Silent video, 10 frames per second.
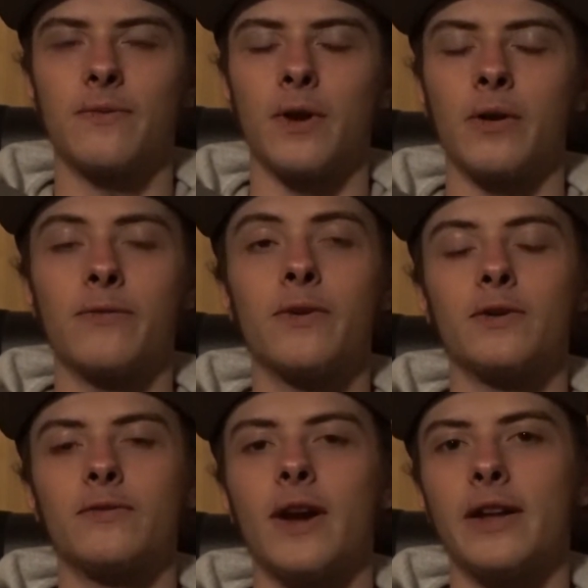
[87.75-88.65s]
the
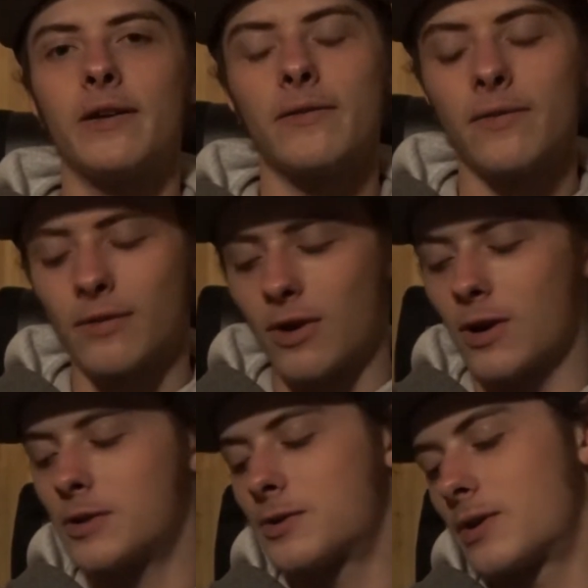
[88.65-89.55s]
first Friday of
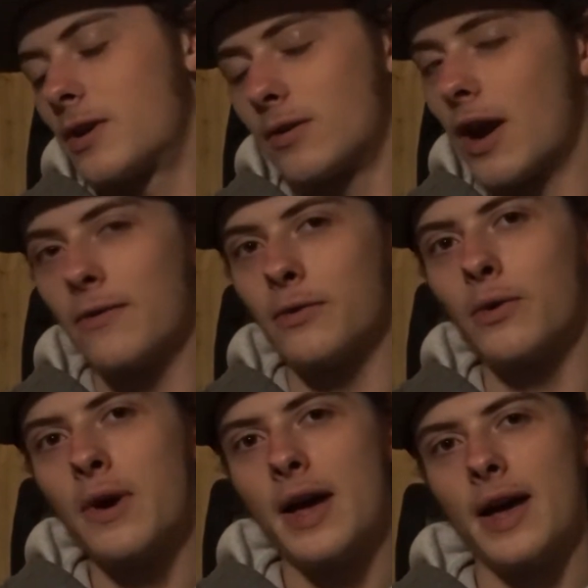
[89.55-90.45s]
rifle,
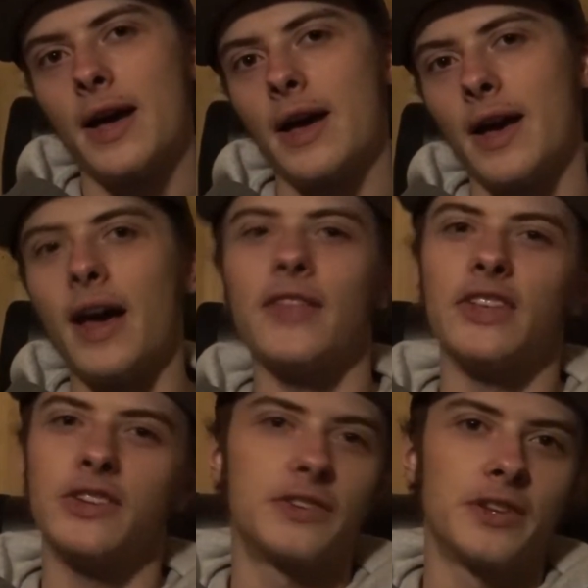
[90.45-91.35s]
and
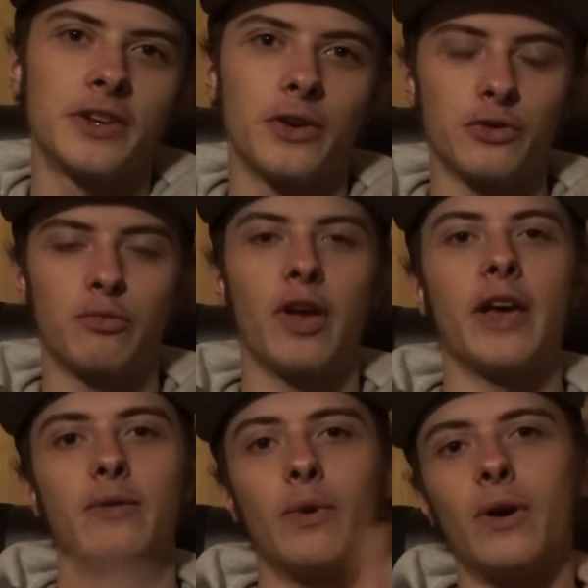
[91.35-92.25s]
it just didn't go as
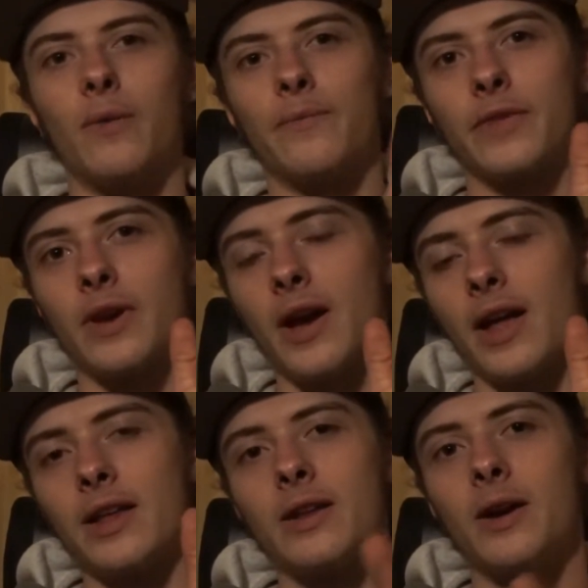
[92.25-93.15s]
planned. Well,
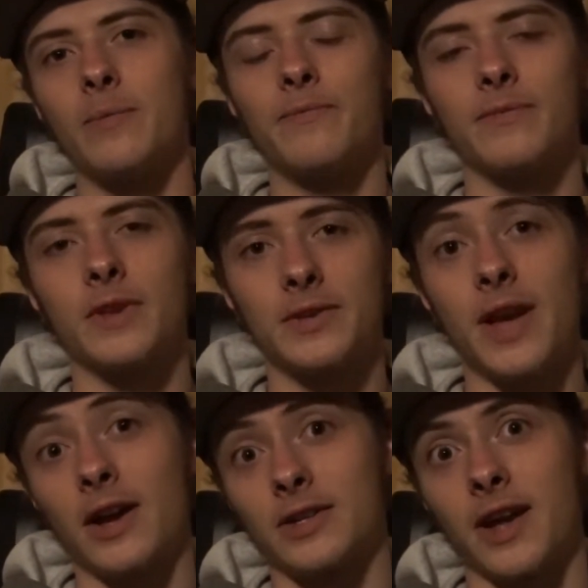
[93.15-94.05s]
this is
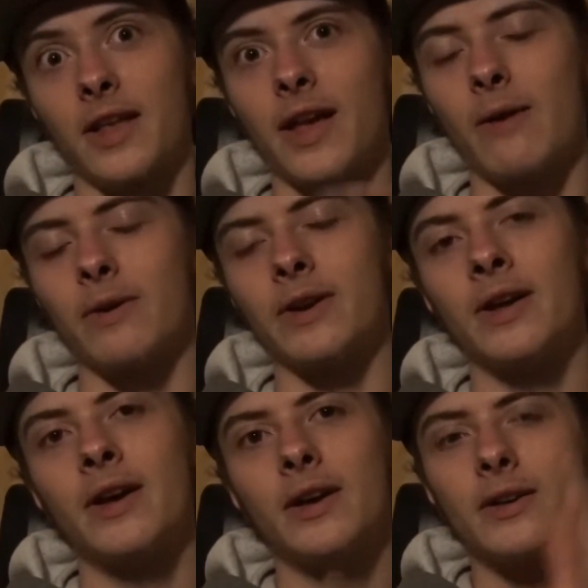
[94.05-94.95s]
actually how that went.
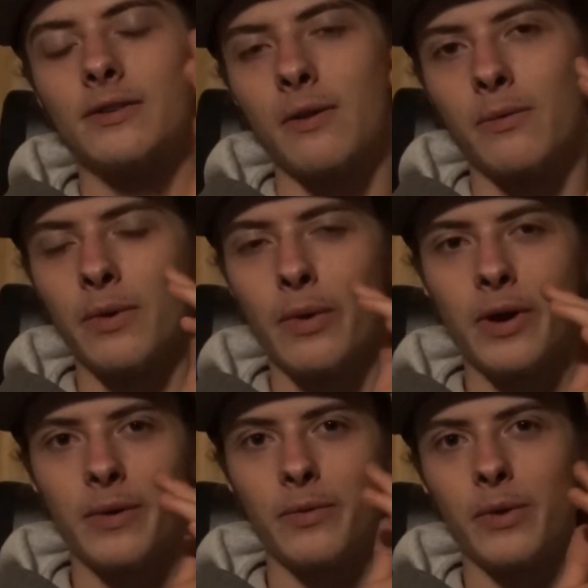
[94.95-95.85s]
So we
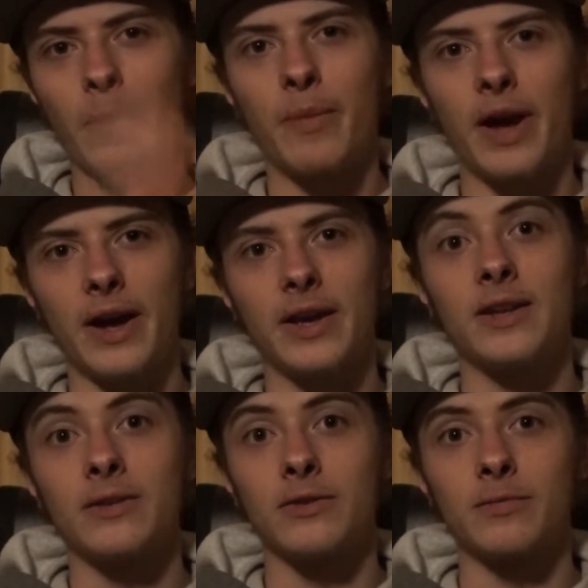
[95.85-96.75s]
went back
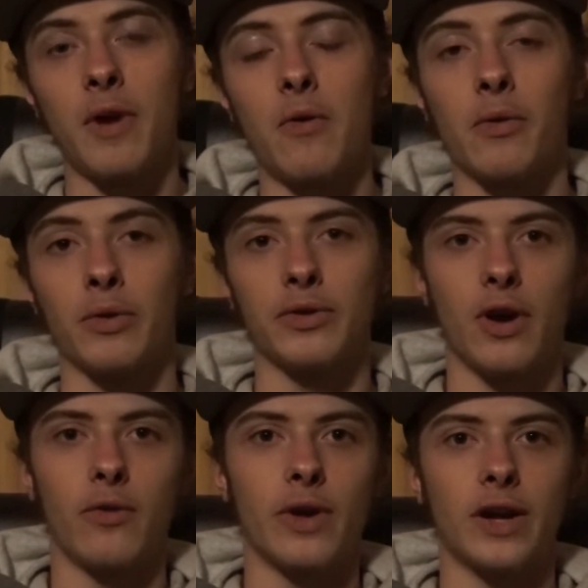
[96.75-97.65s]
into a spot where we
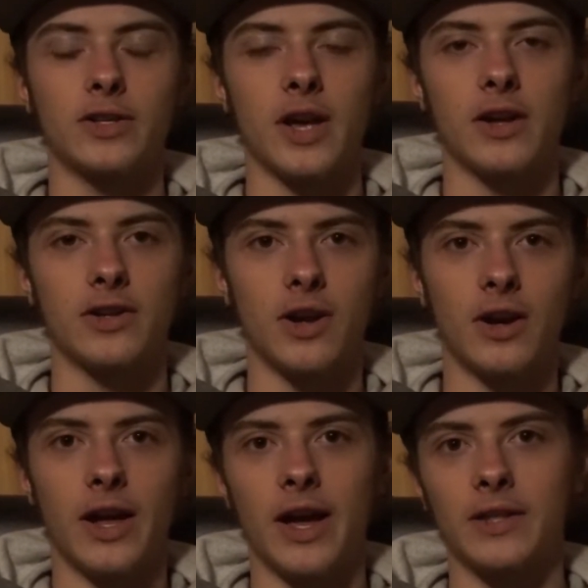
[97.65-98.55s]
thought we actually had a
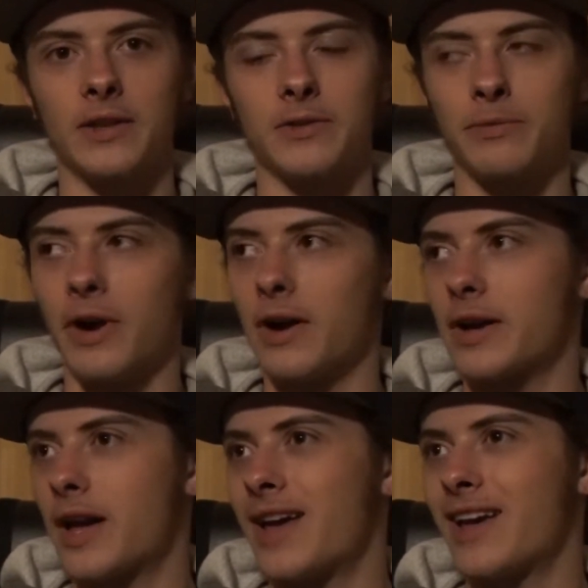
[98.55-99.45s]
shot at this buck,
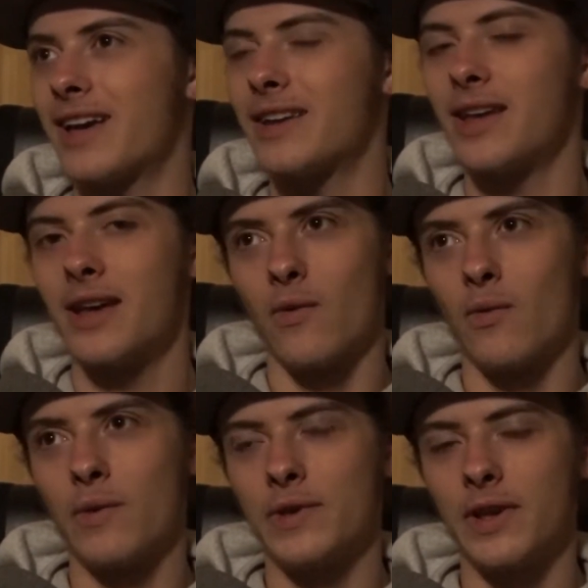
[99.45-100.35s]
and
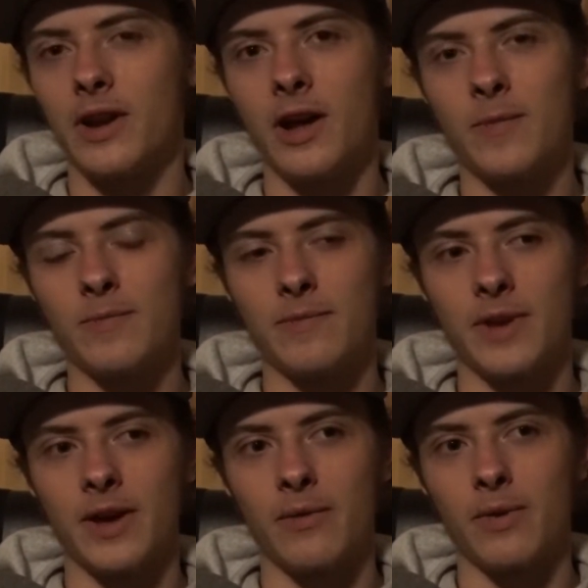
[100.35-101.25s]
we set up
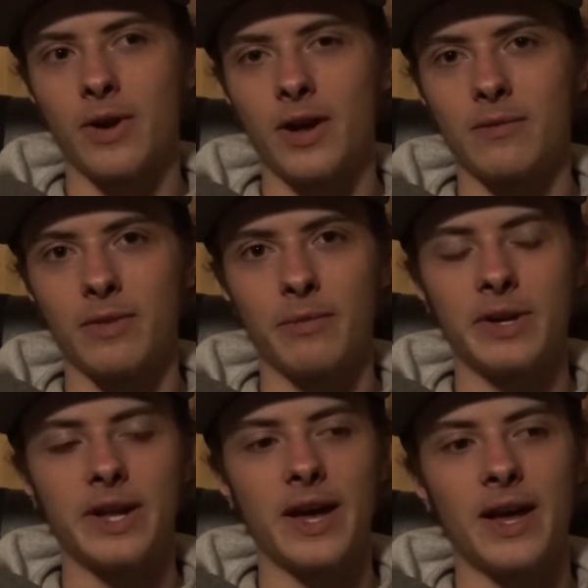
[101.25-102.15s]
and we were hunting, me and my
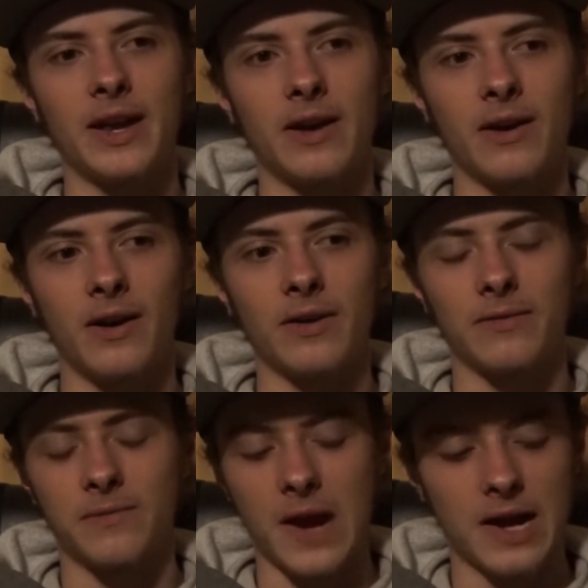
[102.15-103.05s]
dad, on a
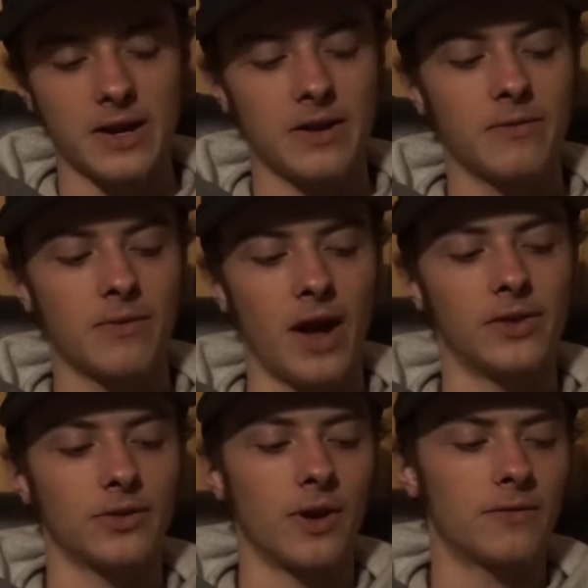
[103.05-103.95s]
Friday. I
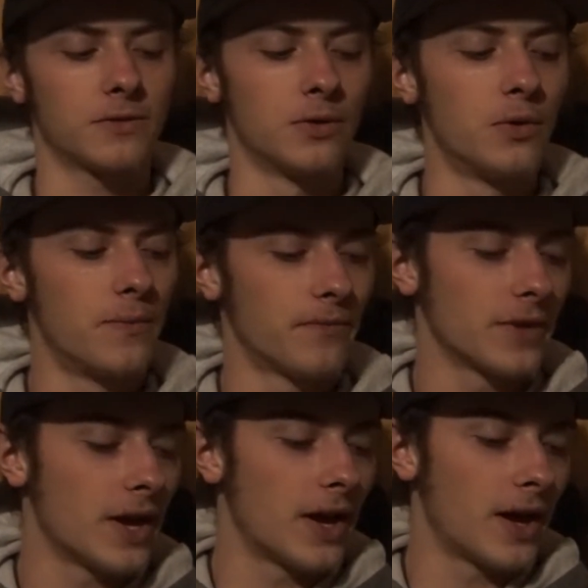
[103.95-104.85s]
took off school,
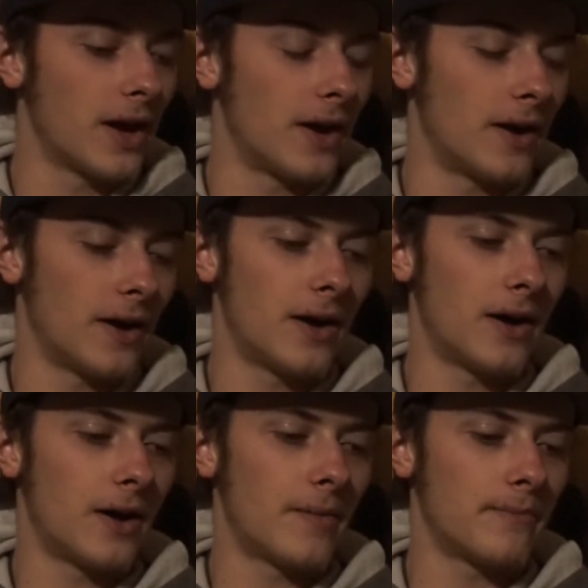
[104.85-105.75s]

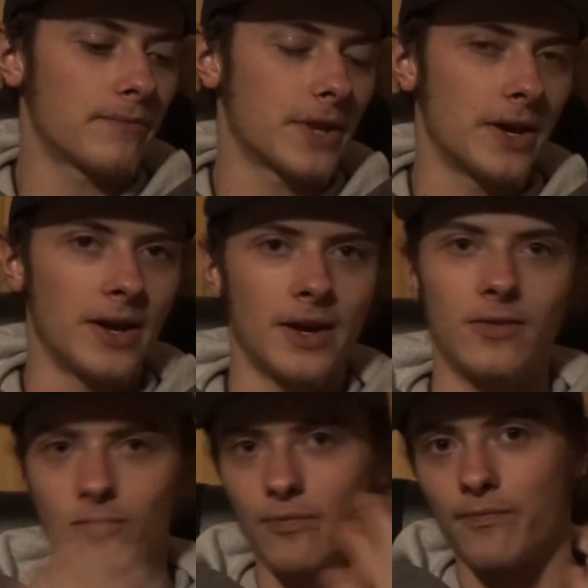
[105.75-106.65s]

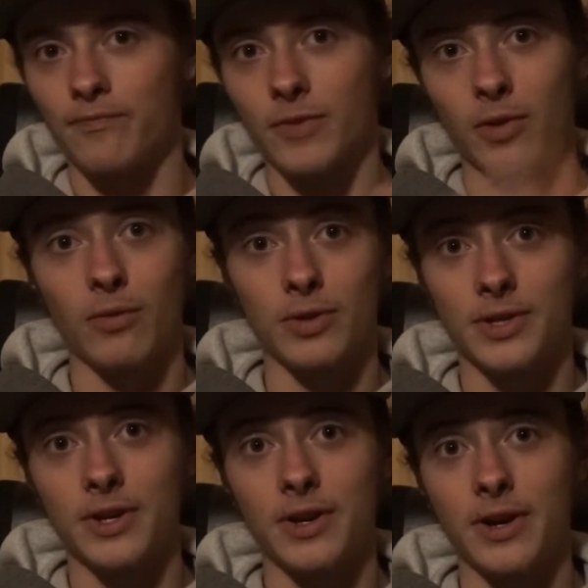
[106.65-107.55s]
and we're
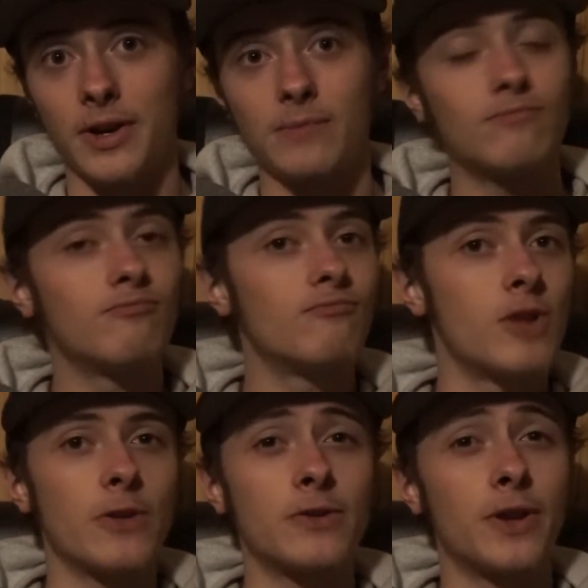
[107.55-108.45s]
sitting there,
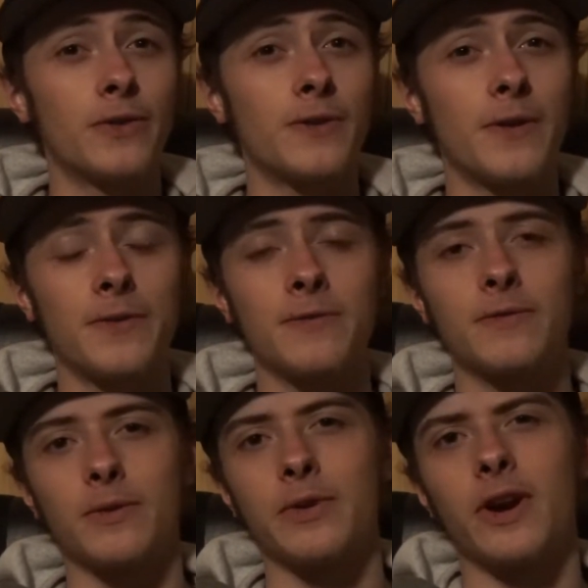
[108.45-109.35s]
nothing.
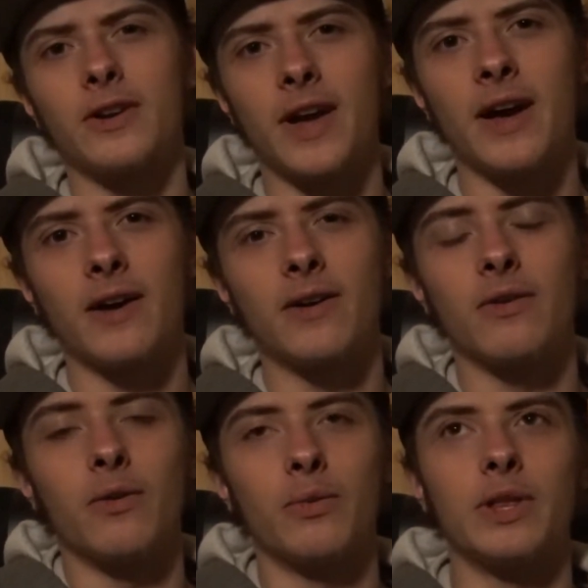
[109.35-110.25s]
So we got down.
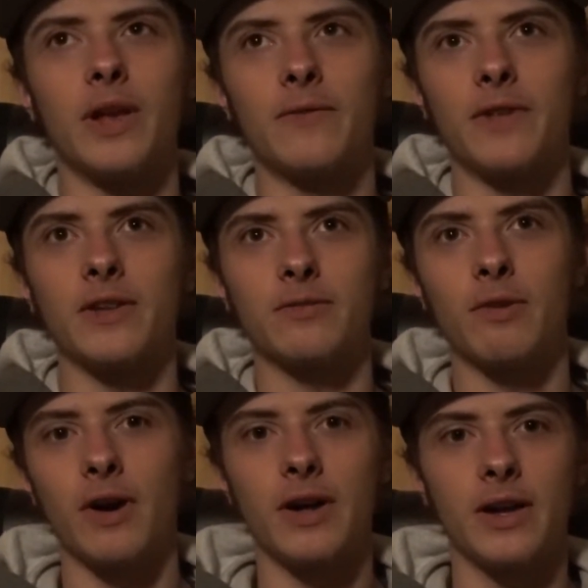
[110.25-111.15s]
Oh, we left that
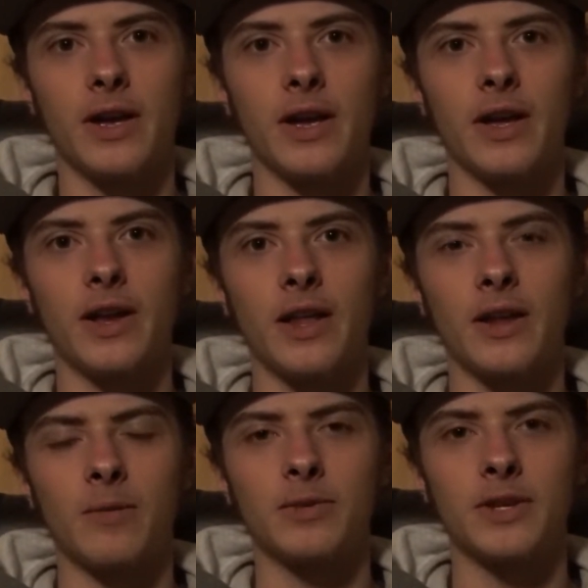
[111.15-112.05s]
spot and ended
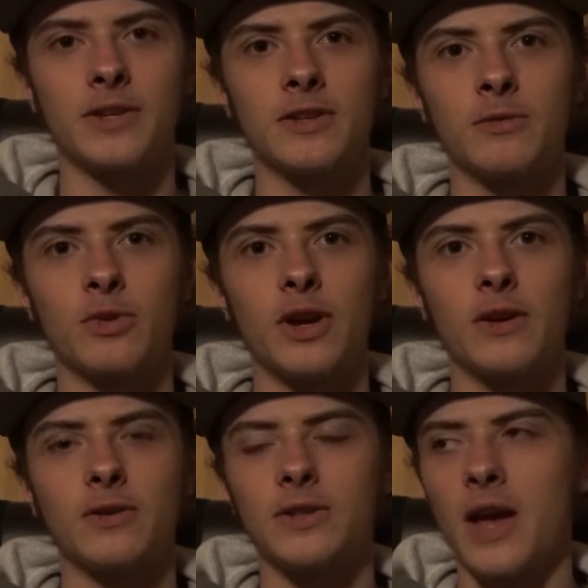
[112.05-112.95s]
up sitting somewhere else,